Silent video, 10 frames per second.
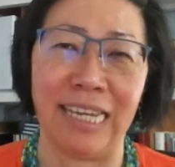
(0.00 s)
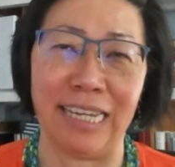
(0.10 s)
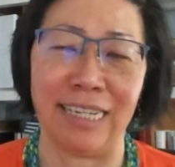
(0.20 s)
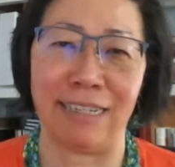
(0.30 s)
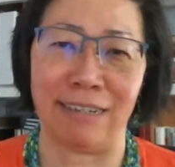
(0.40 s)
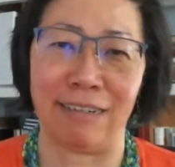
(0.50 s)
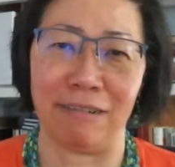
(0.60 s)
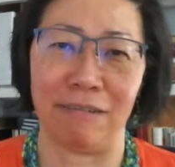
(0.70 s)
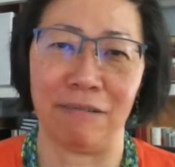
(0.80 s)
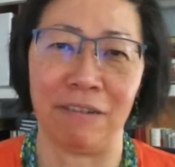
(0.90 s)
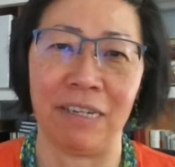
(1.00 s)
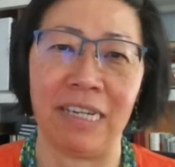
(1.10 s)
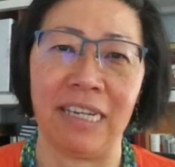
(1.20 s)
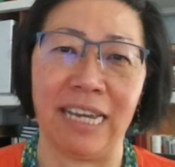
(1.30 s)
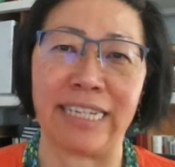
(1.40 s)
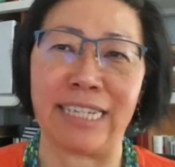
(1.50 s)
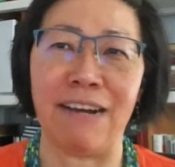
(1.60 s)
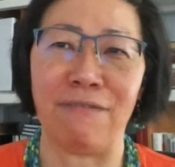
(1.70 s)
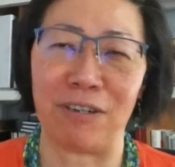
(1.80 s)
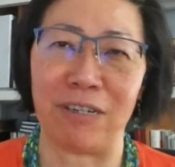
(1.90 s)
into and
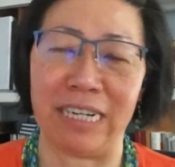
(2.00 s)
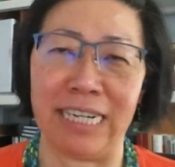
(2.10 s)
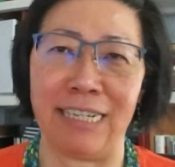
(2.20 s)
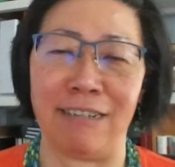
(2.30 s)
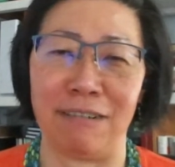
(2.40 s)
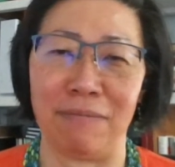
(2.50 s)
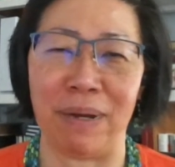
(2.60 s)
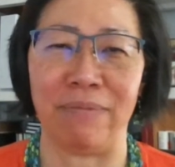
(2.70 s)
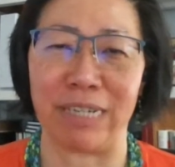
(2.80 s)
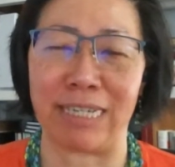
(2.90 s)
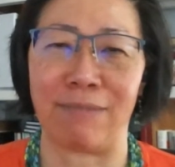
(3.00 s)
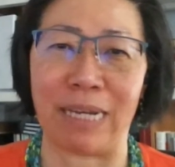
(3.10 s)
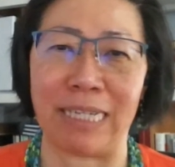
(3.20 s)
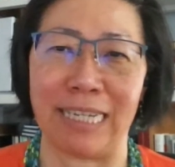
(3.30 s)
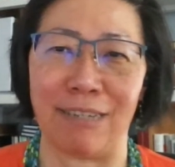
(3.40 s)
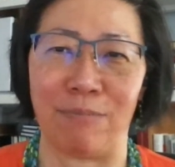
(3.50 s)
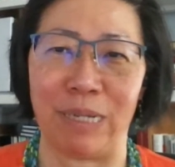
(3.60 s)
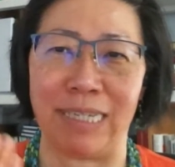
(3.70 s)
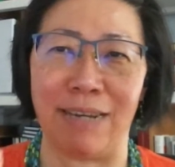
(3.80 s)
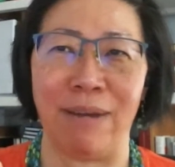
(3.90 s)
comfort into public spaces,
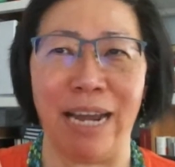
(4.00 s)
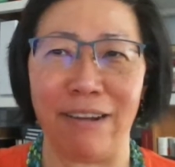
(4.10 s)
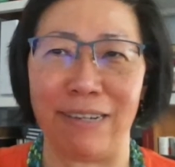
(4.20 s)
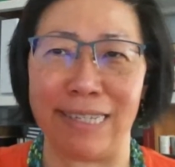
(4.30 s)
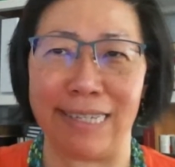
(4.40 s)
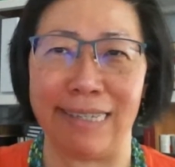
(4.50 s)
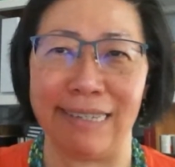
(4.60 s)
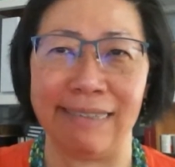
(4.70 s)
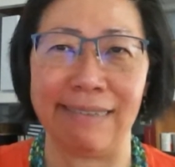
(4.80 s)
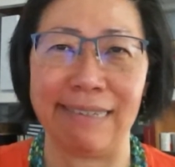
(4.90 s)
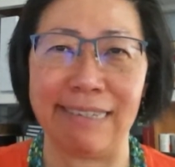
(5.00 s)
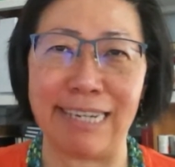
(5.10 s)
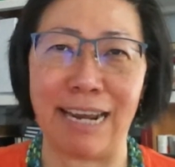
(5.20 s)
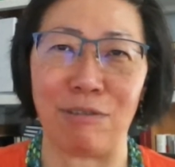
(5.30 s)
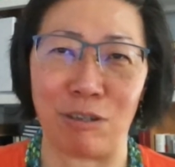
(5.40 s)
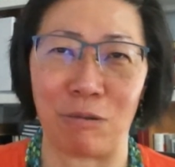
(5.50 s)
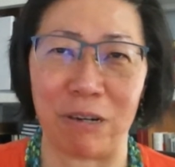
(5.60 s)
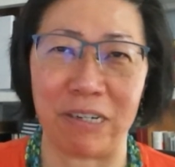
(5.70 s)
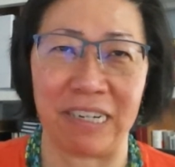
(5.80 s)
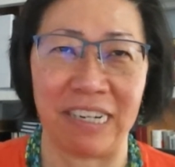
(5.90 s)
but somehow it stopped
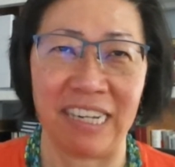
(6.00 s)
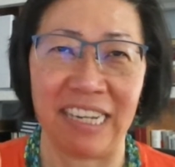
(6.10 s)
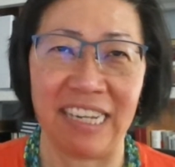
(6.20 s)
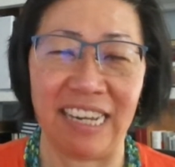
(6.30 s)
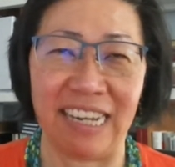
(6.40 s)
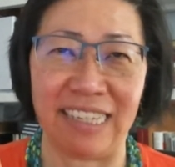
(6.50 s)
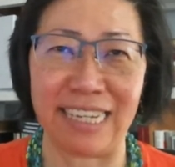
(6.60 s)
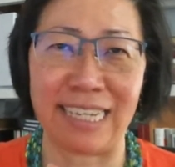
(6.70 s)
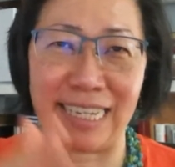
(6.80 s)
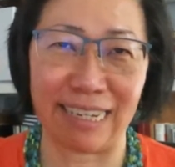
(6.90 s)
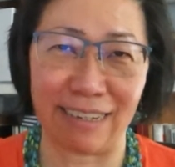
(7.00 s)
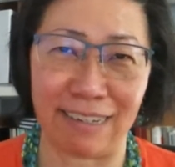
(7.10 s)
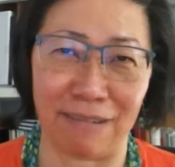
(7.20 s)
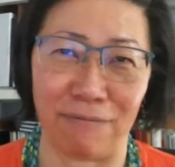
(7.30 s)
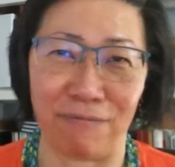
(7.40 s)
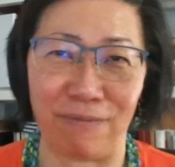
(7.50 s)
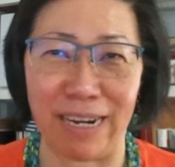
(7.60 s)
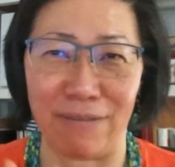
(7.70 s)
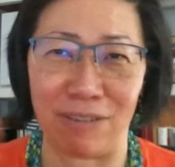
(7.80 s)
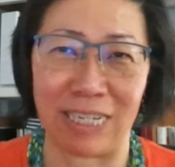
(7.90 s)
short, at least, you know,
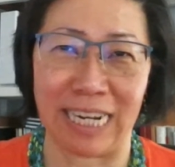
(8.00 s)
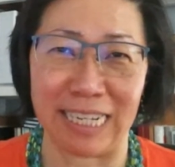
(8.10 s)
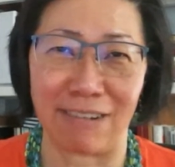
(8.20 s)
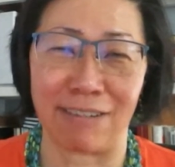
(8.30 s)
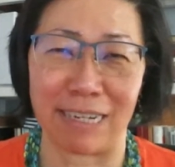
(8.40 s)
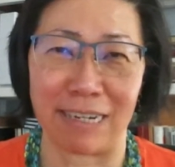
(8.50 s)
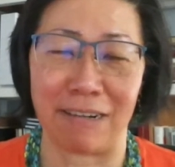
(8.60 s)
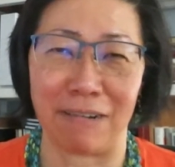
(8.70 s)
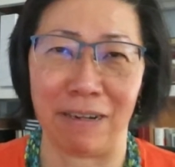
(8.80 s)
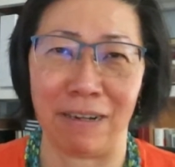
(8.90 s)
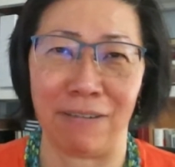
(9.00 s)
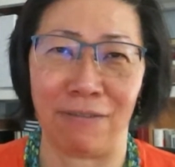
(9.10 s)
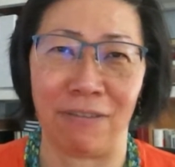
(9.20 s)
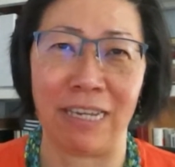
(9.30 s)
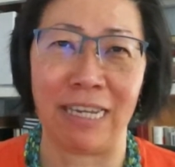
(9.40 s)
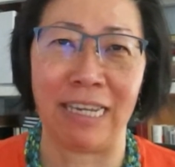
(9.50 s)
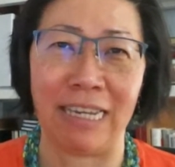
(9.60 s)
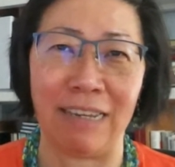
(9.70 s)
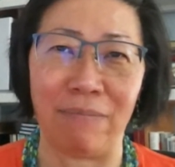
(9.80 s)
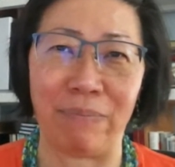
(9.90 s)
5 to 10 years ago, of
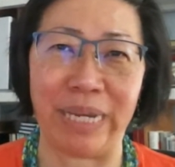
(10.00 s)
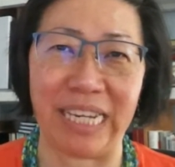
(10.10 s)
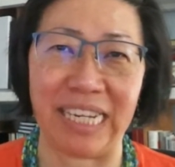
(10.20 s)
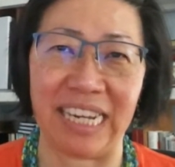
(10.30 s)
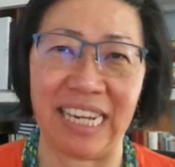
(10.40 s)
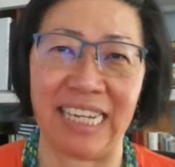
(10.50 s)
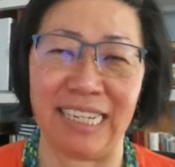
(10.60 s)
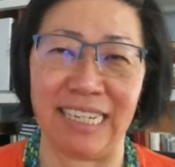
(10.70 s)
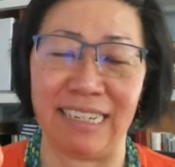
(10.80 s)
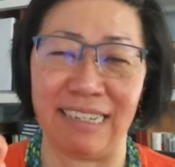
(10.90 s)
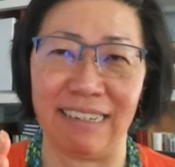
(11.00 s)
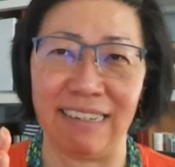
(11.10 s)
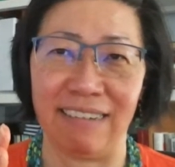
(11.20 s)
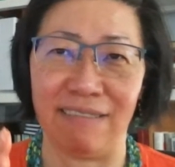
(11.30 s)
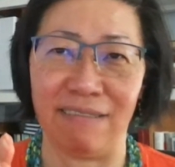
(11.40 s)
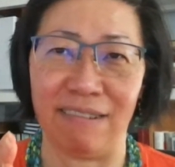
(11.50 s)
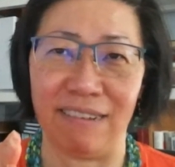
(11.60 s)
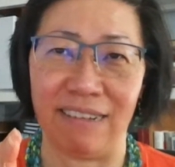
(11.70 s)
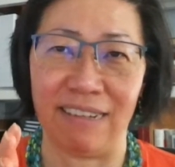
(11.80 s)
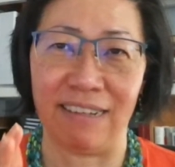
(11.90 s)
being in
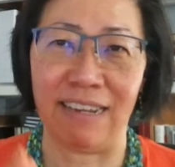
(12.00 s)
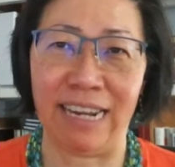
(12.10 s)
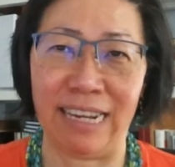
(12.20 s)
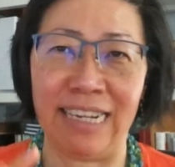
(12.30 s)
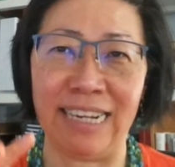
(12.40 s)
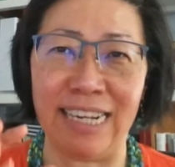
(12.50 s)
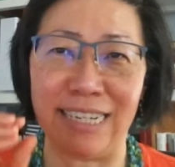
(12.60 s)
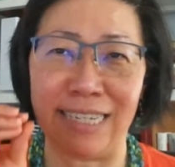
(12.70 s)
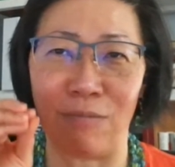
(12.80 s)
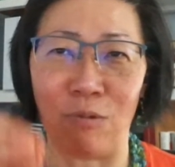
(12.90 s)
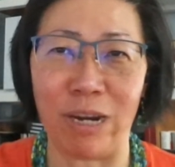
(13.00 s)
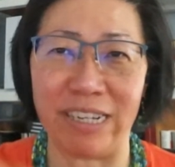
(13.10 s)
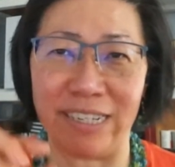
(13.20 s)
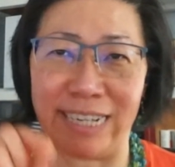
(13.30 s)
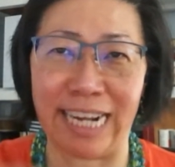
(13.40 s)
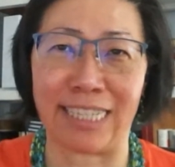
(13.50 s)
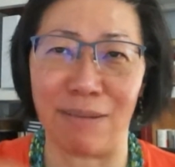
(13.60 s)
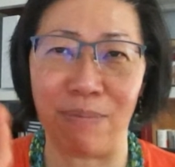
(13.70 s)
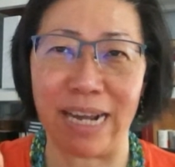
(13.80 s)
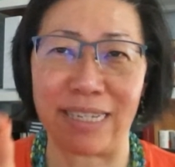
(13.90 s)
and not just one check the
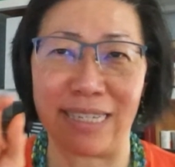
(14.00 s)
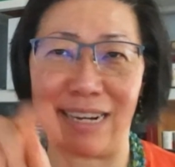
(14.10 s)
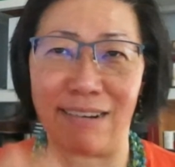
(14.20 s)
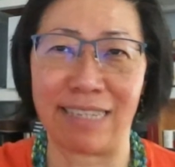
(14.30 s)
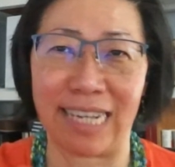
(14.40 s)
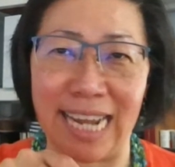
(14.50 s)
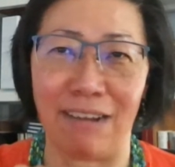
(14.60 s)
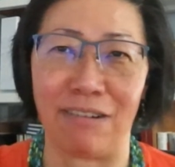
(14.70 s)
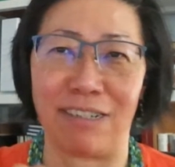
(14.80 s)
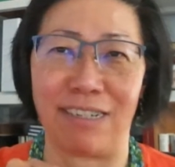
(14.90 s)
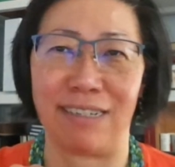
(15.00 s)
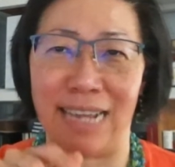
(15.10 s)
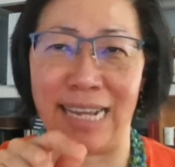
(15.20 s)
box, there's the couch at